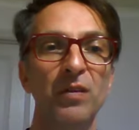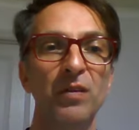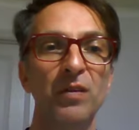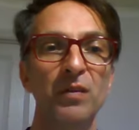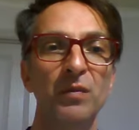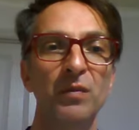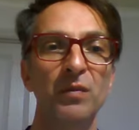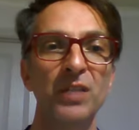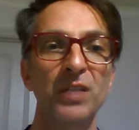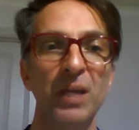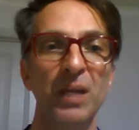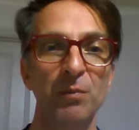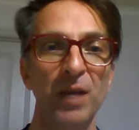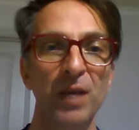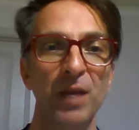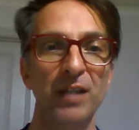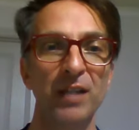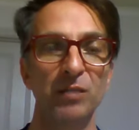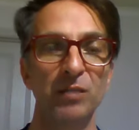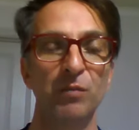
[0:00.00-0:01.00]
of
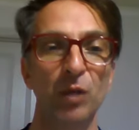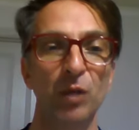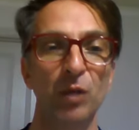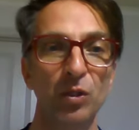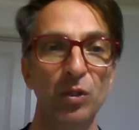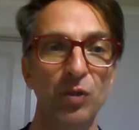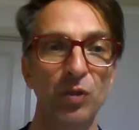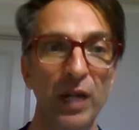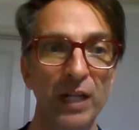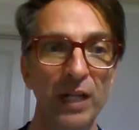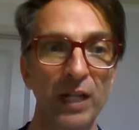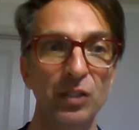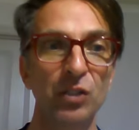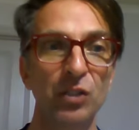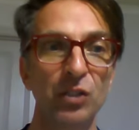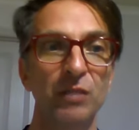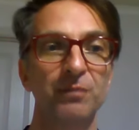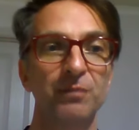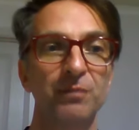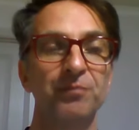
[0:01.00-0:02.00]
10,000 per tranche
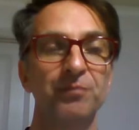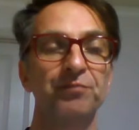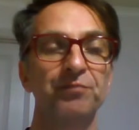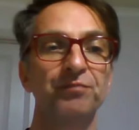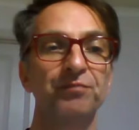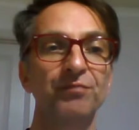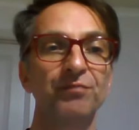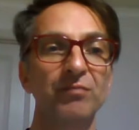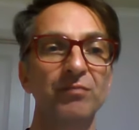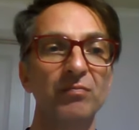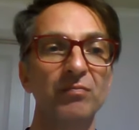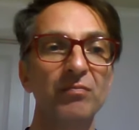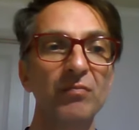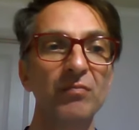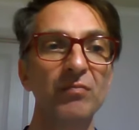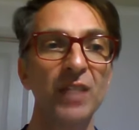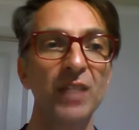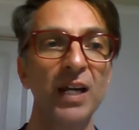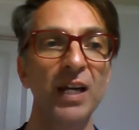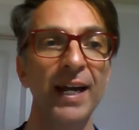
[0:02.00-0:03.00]

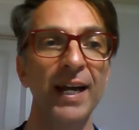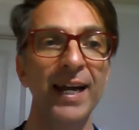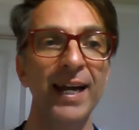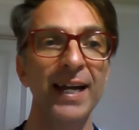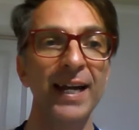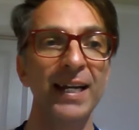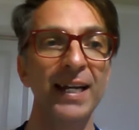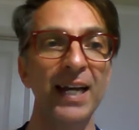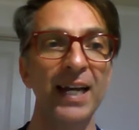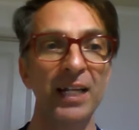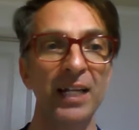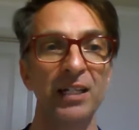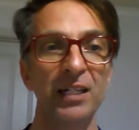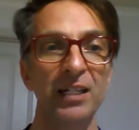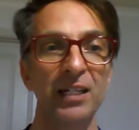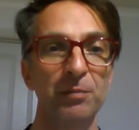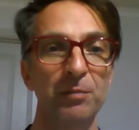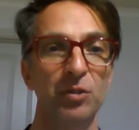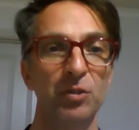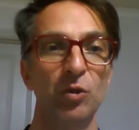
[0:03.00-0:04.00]
uh, and
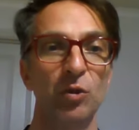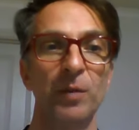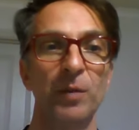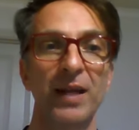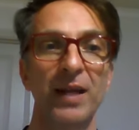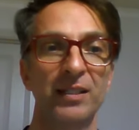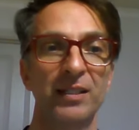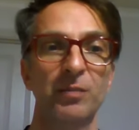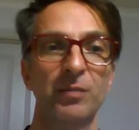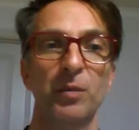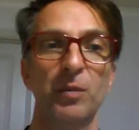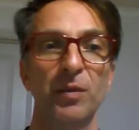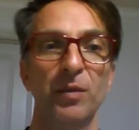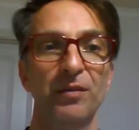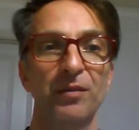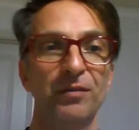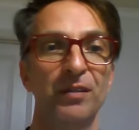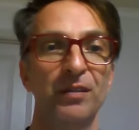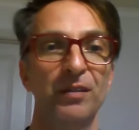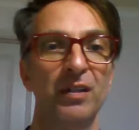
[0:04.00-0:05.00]
up to a maximum of
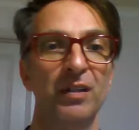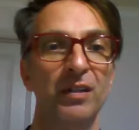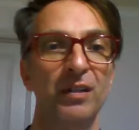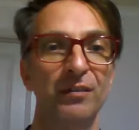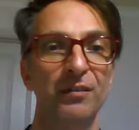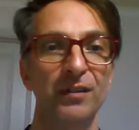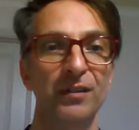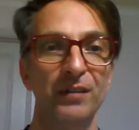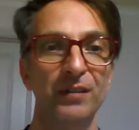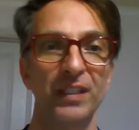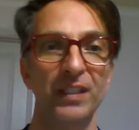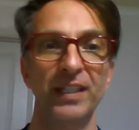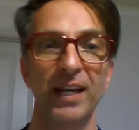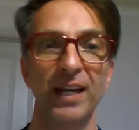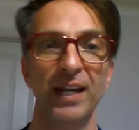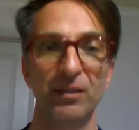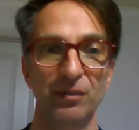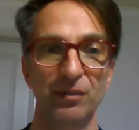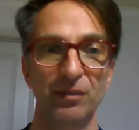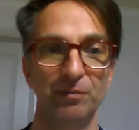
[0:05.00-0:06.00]

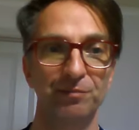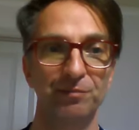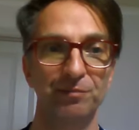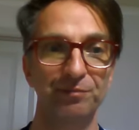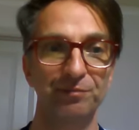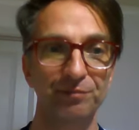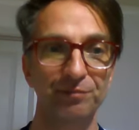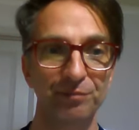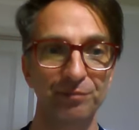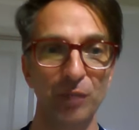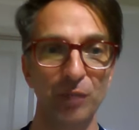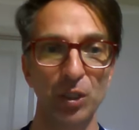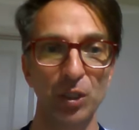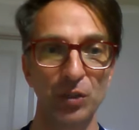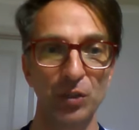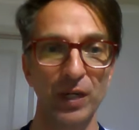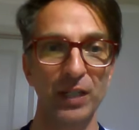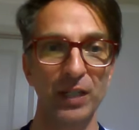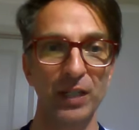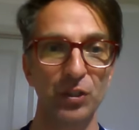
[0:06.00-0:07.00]
50,000 per
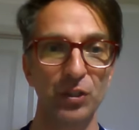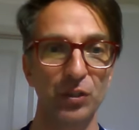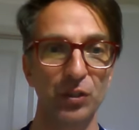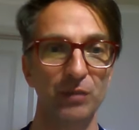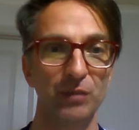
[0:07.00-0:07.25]
tranche.